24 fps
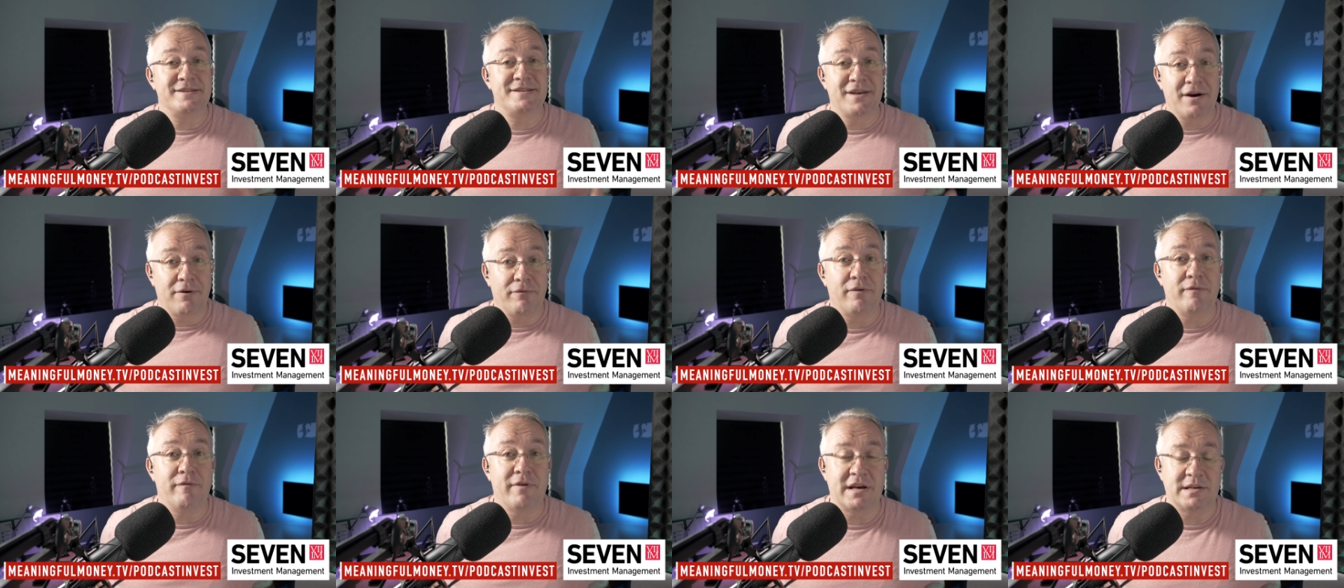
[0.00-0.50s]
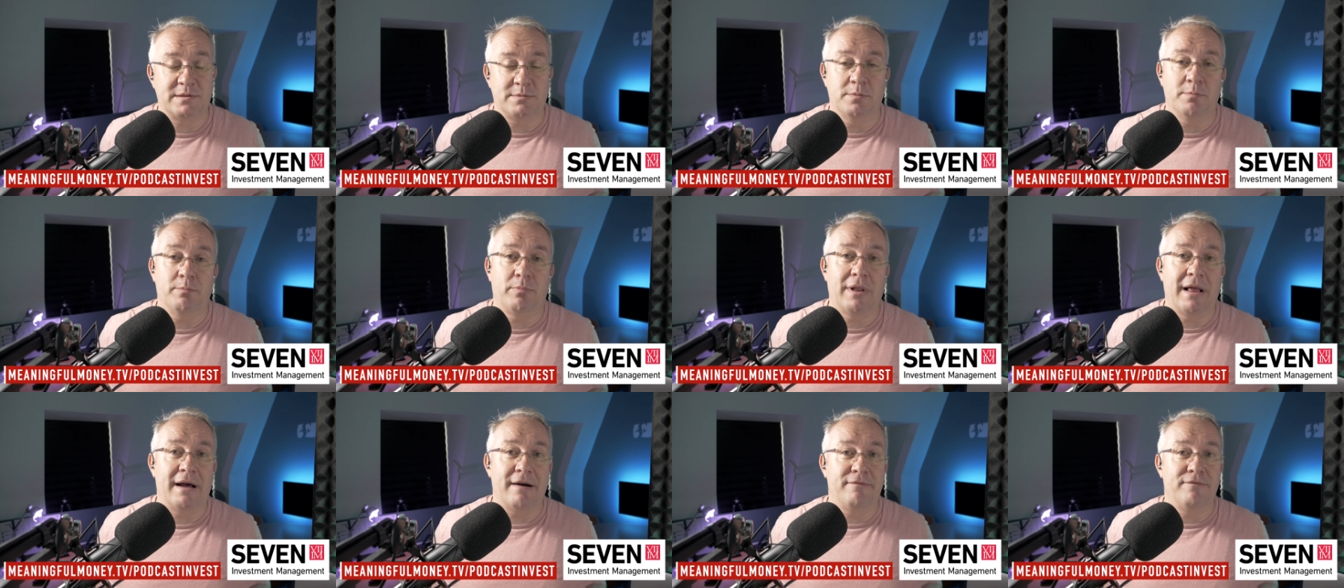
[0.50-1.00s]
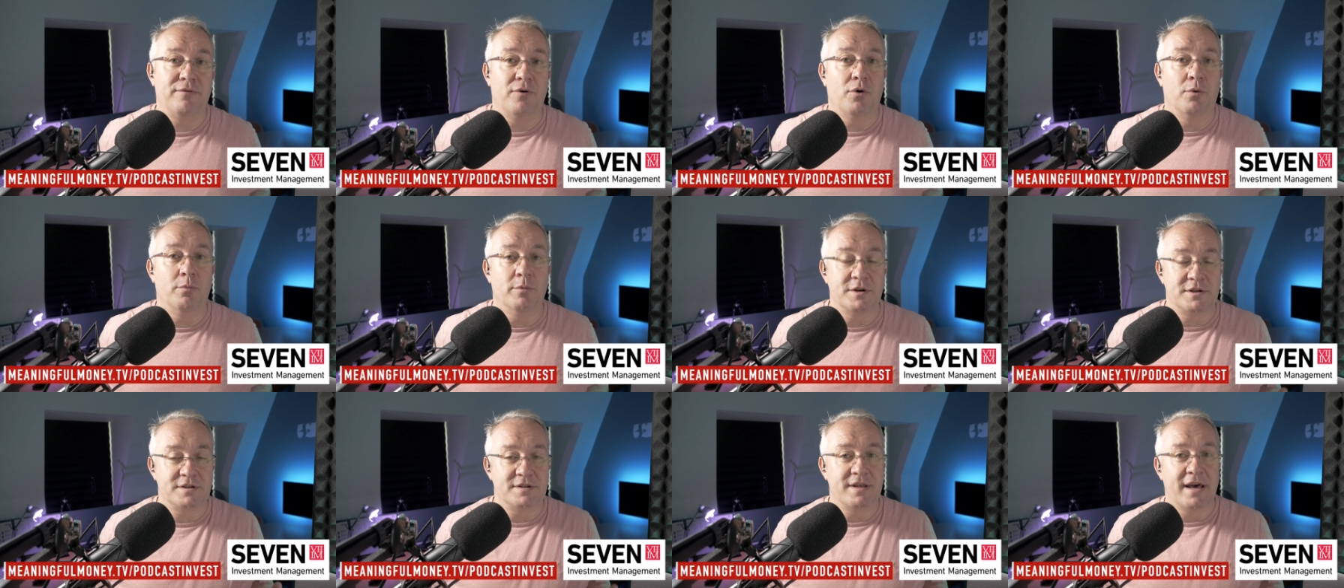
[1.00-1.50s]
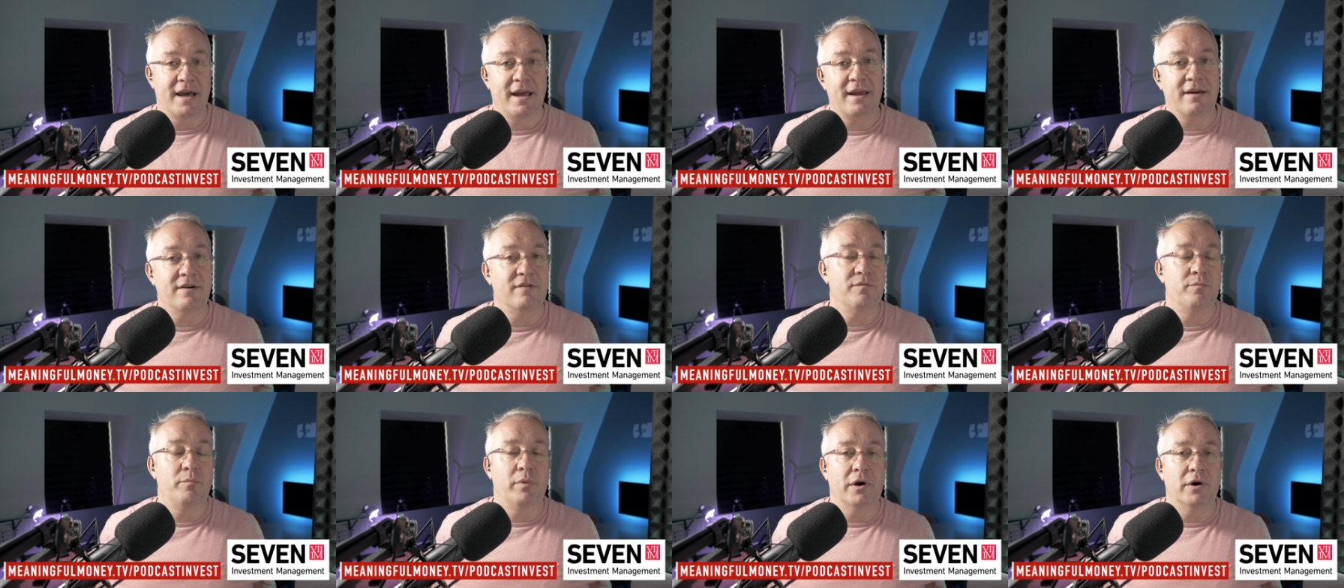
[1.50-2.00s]
self-investment platform, which they
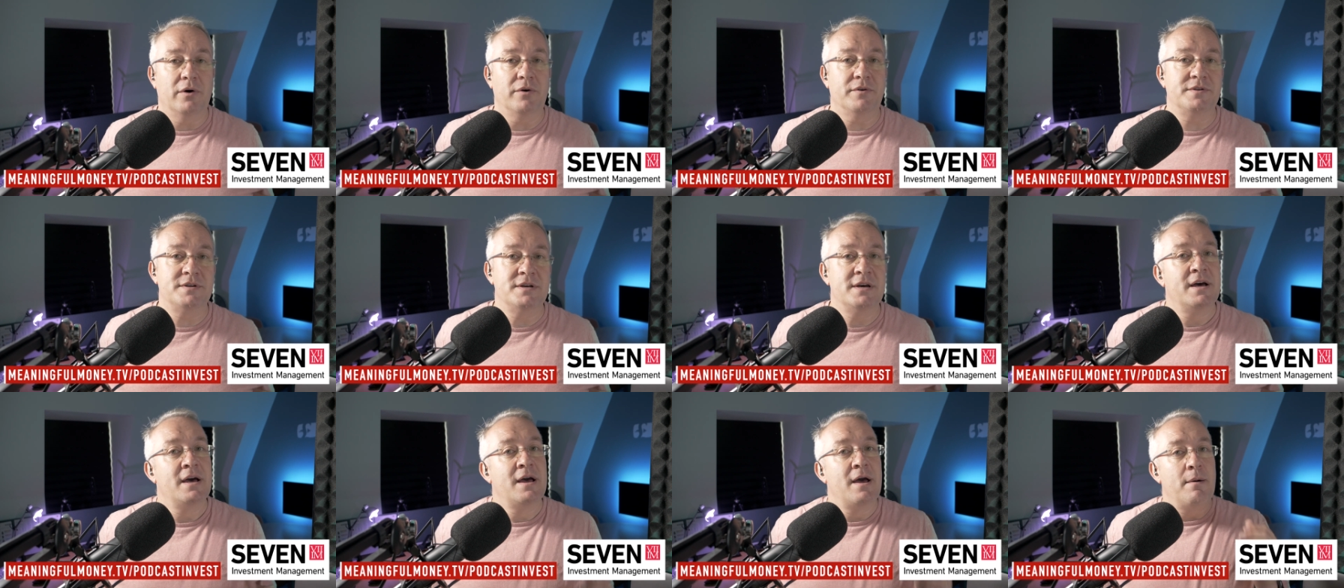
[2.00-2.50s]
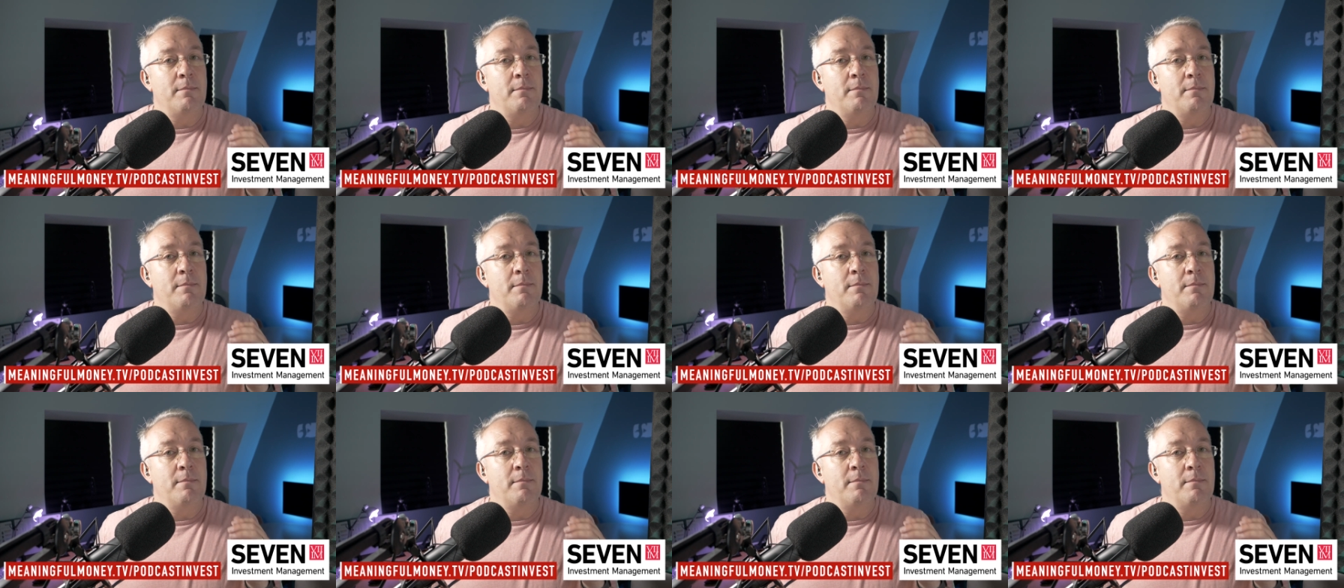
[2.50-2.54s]
have built,